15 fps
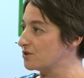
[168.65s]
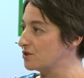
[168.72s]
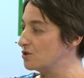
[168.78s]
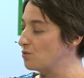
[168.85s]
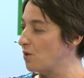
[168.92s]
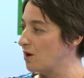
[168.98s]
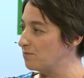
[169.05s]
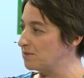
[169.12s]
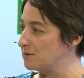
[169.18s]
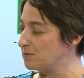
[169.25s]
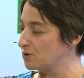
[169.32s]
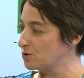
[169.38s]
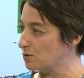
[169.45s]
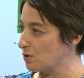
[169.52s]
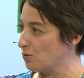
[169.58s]
You want people
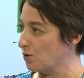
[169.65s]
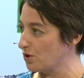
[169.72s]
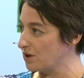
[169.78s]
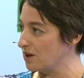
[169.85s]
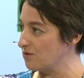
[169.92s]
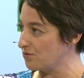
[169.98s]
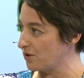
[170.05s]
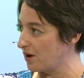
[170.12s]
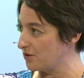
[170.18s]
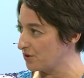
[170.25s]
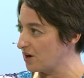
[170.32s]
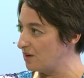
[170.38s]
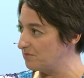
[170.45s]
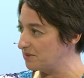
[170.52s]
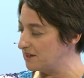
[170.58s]
who are working for other
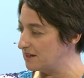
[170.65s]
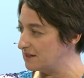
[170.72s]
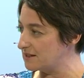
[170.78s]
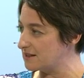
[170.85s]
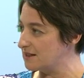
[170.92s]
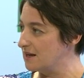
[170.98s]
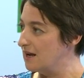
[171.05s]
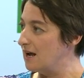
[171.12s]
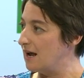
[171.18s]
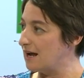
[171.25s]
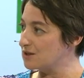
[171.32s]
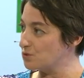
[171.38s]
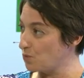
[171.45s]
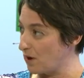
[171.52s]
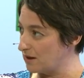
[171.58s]
companies
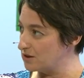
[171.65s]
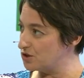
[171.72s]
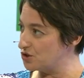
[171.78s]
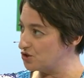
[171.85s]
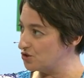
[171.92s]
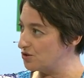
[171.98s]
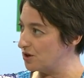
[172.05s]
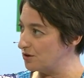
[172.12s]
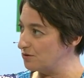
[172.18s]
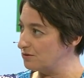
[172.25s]
as well as Juno?